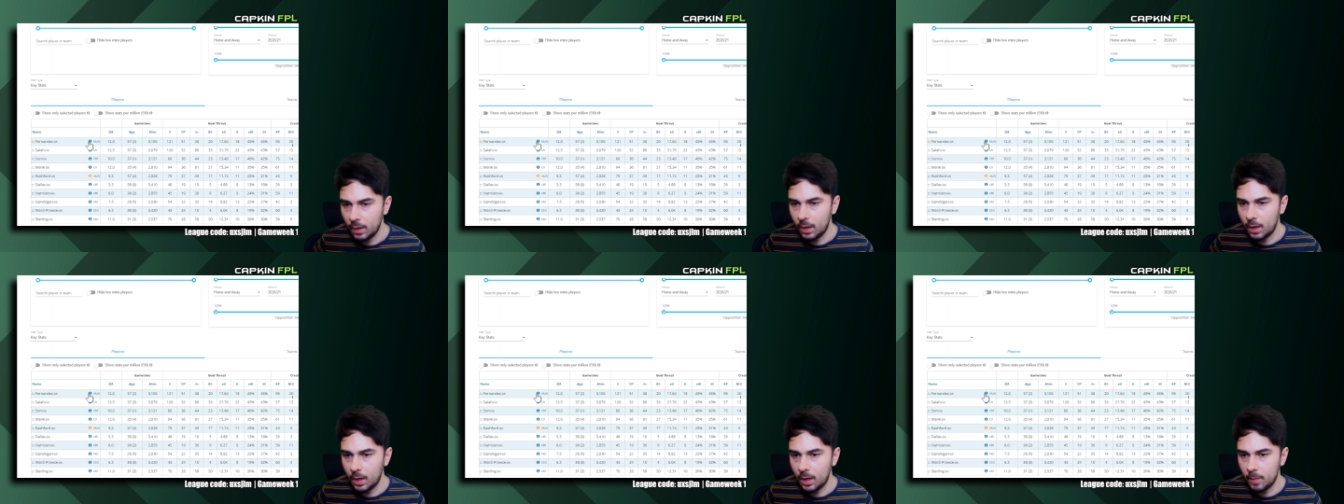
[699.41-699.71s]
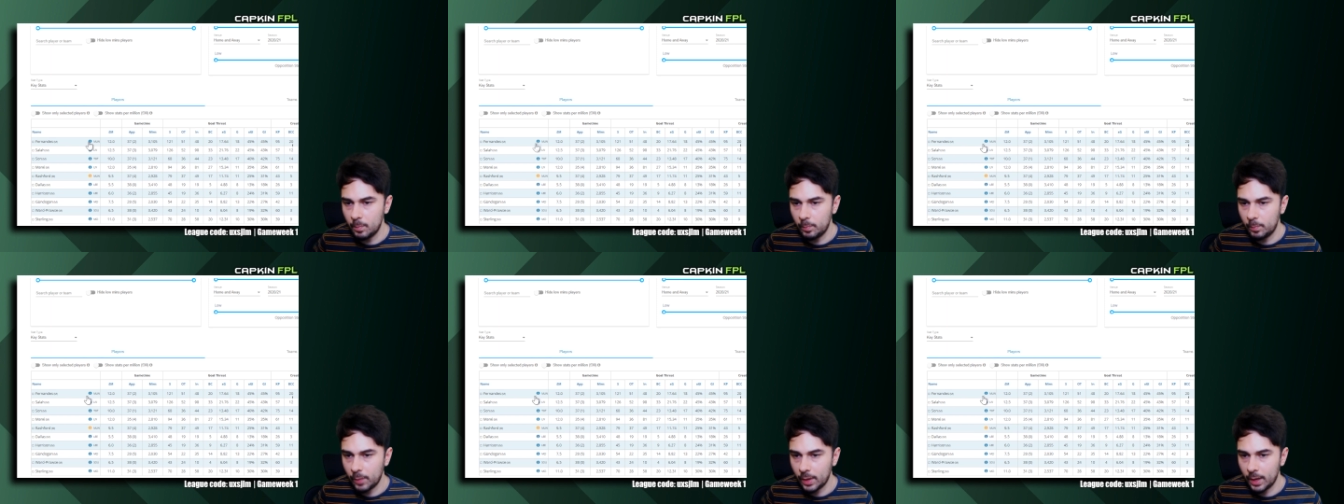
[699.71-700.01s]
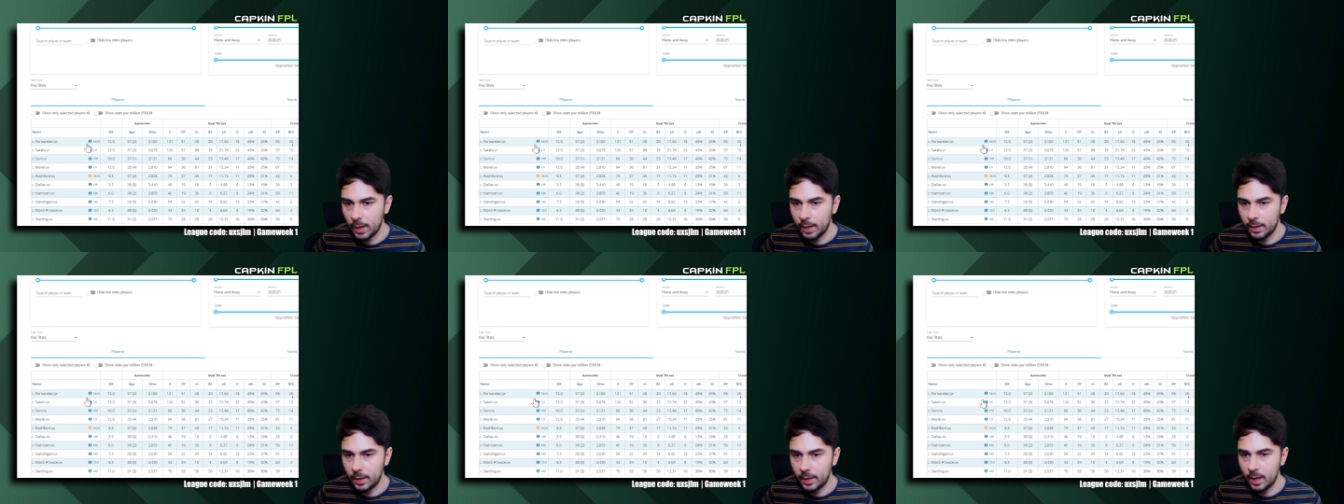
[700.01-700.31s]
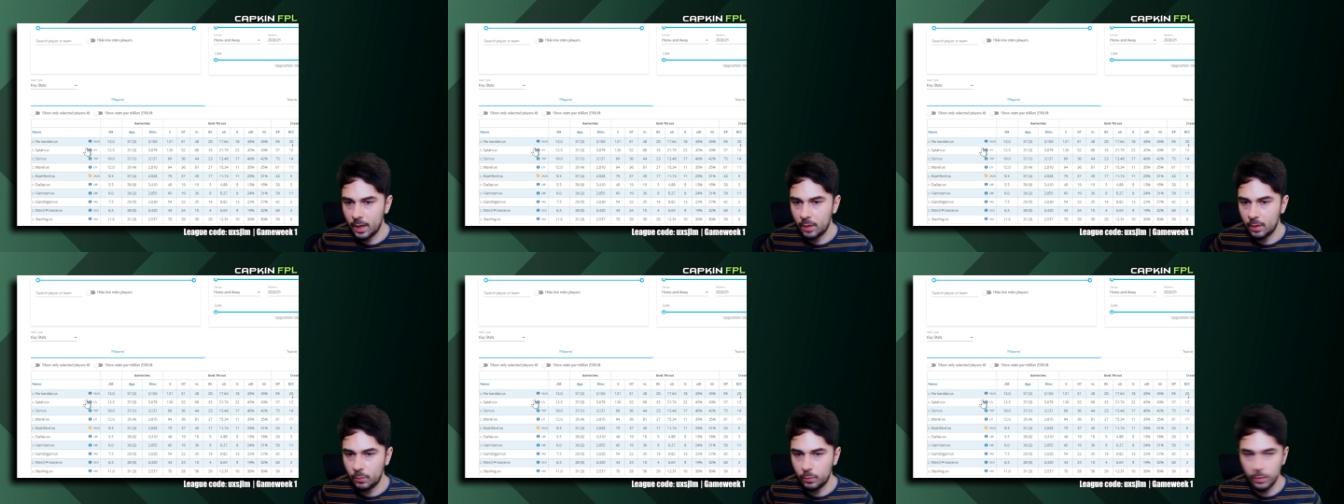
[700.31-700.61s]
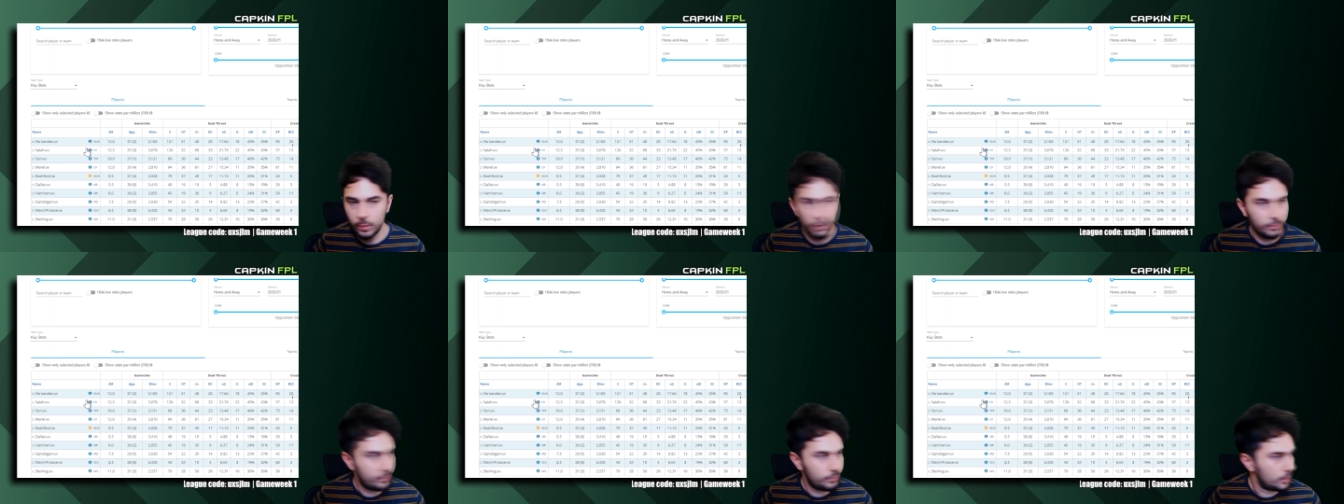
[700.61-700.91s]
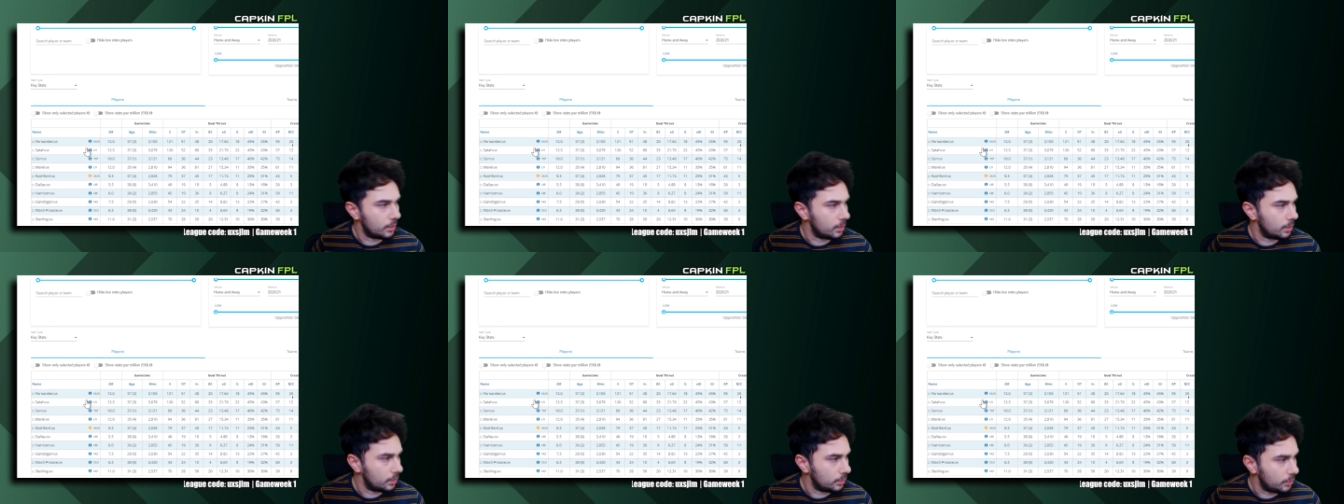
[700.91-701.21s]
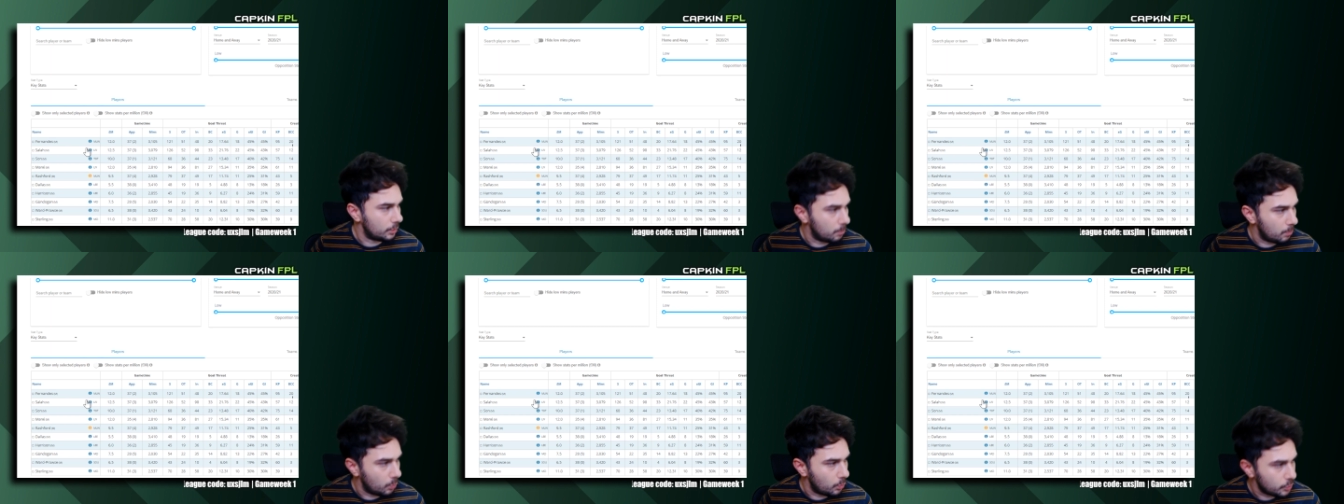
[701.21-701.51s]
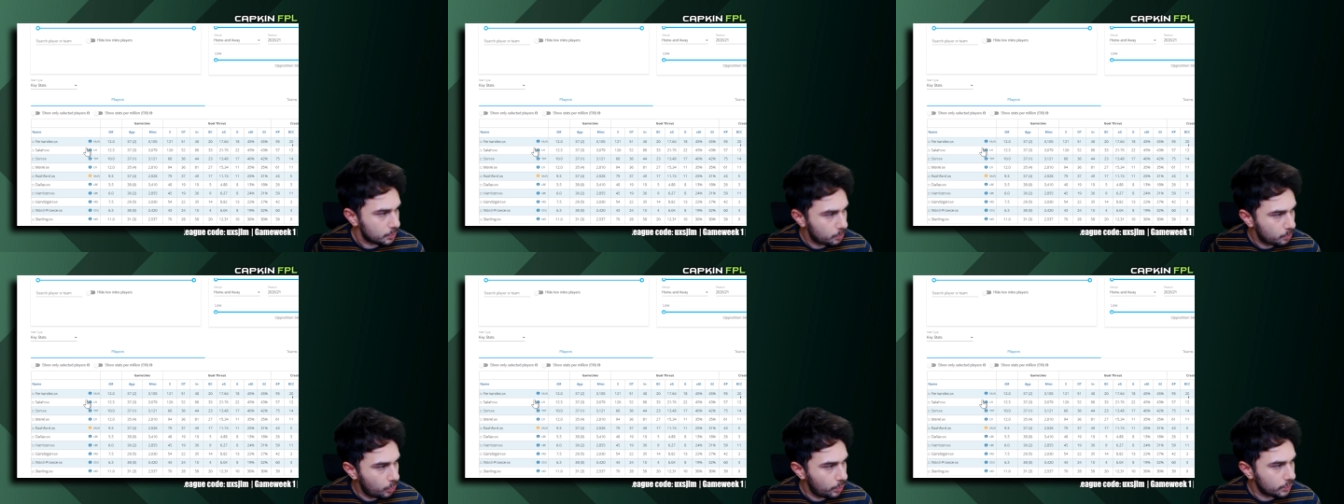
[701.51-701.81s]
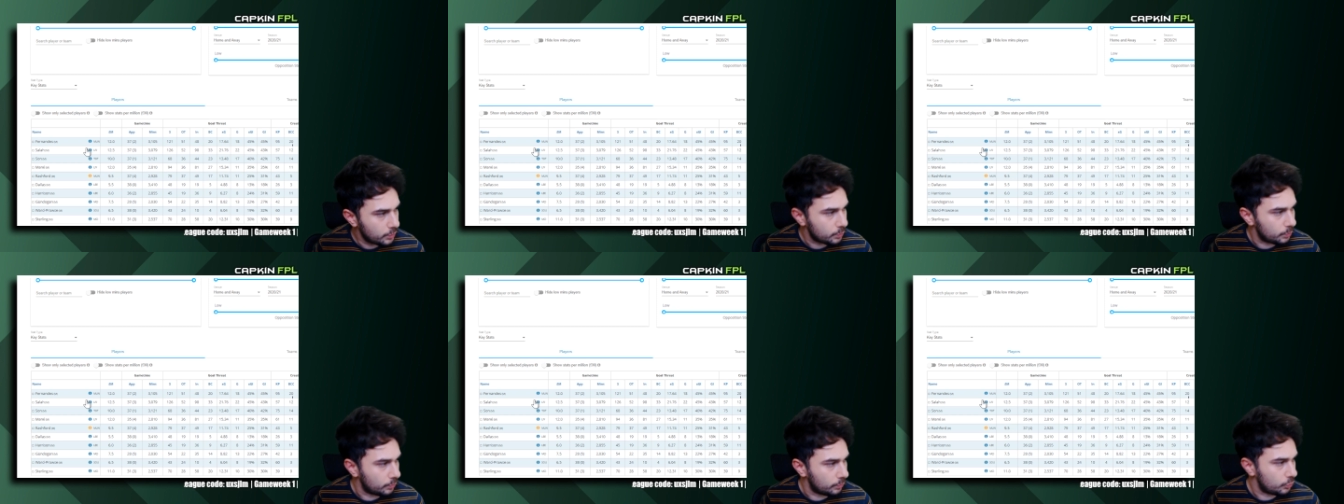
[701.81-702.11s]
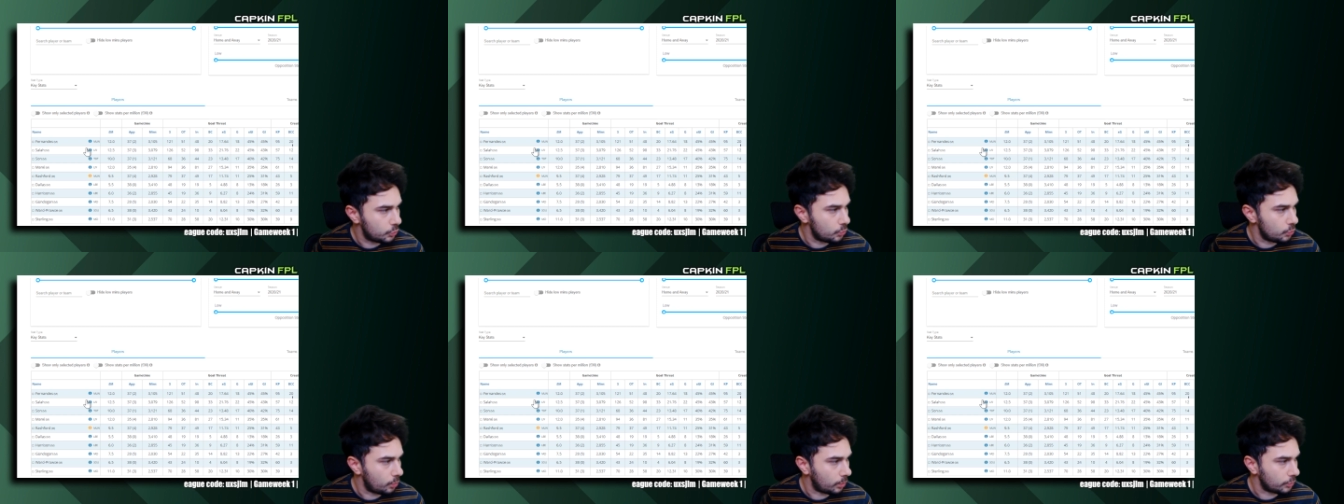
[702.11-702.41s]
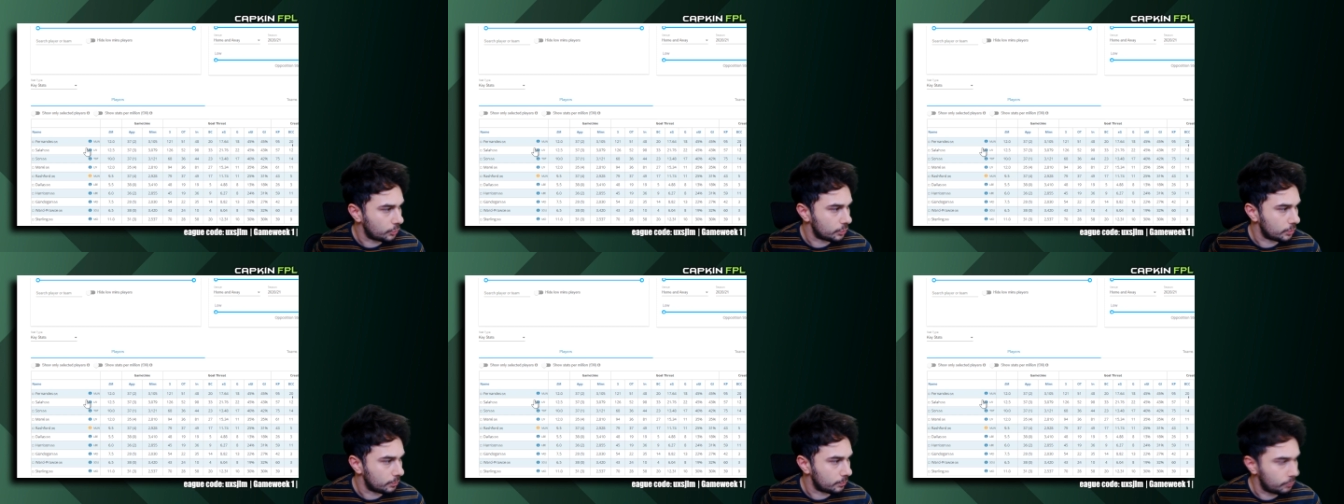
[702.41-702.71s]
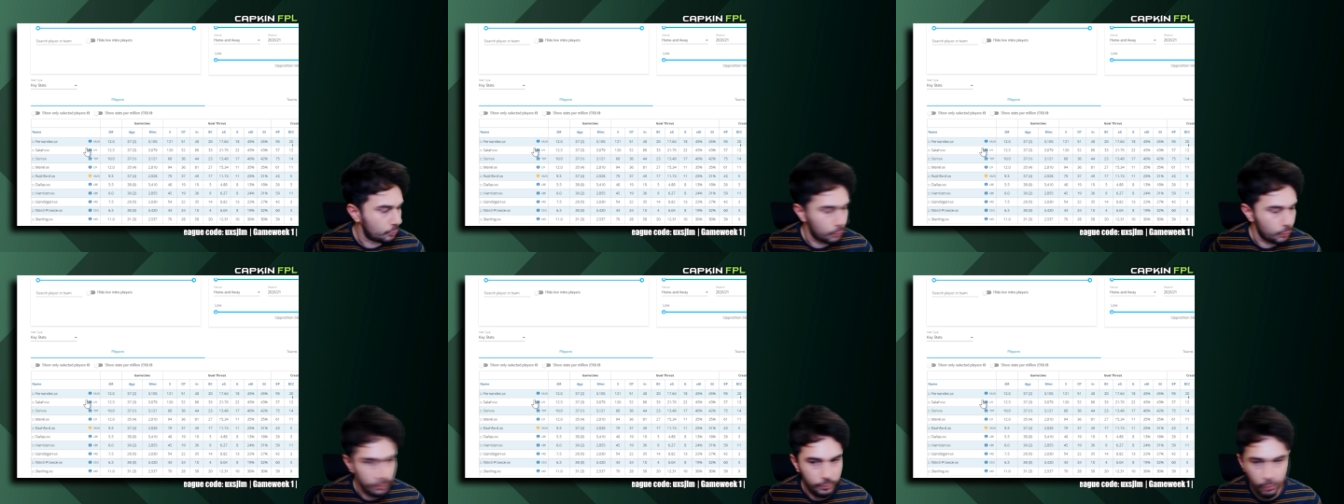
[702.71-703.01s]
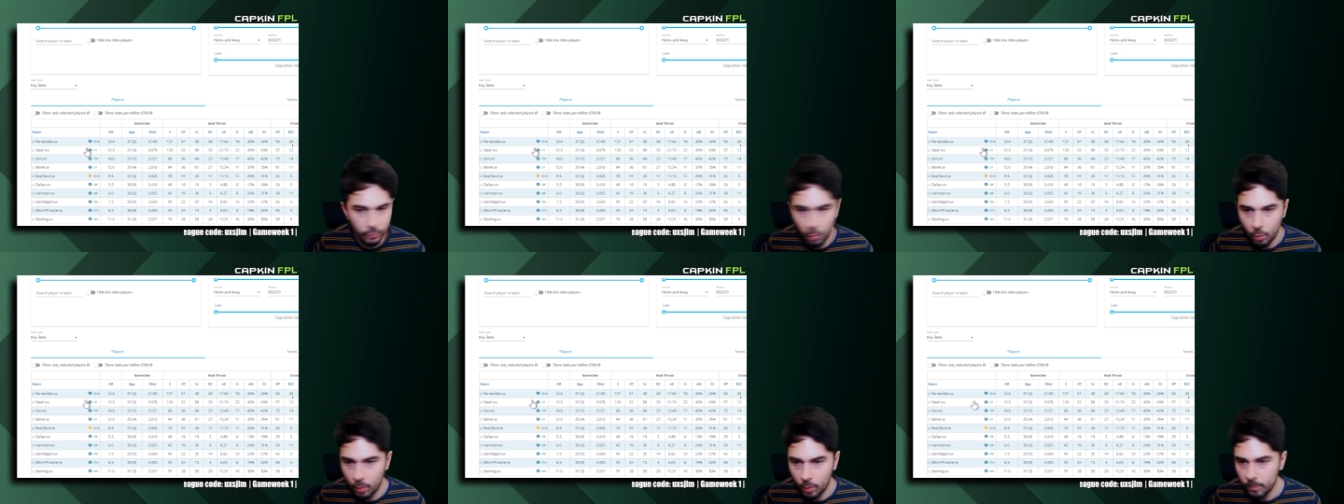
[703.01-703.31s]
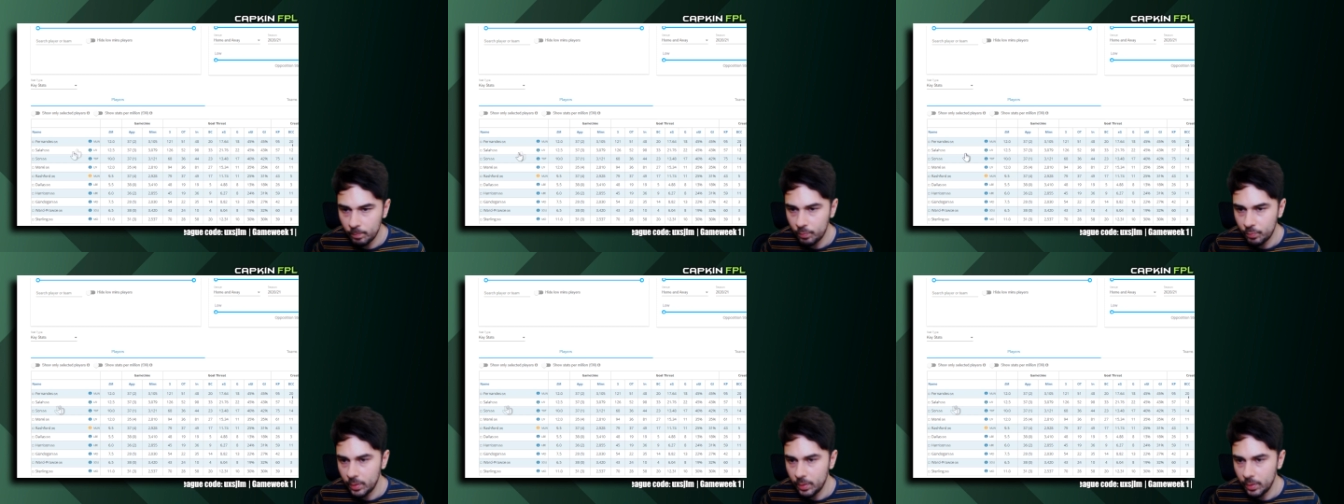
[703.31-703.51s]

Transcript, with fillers: um, player there with the, the most points with 244.